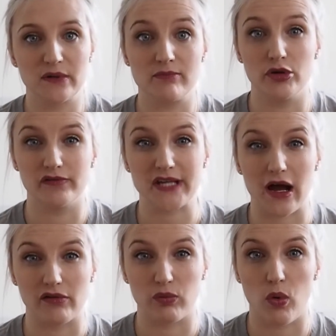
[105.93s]
We'd moved
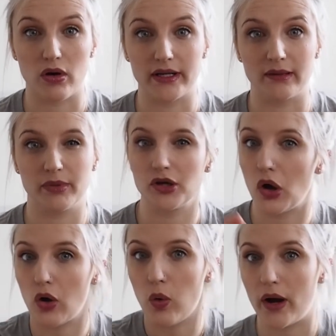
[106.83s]
out of one but
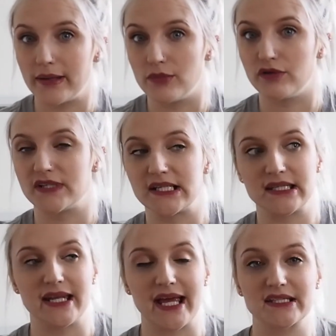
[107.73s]
not quite moved into
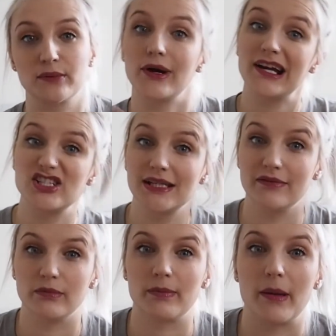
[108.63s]
the next. We were actually
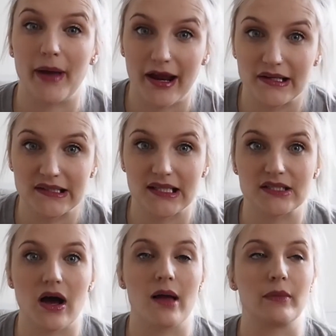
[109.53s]
living with my parents at the
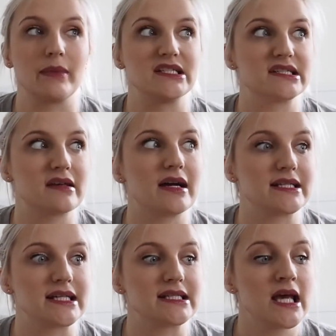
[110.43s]
time when we
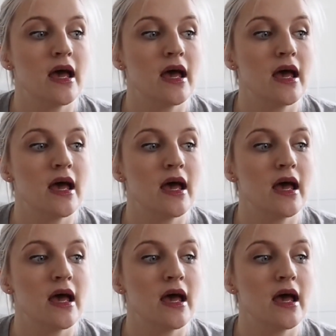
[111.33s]
decided,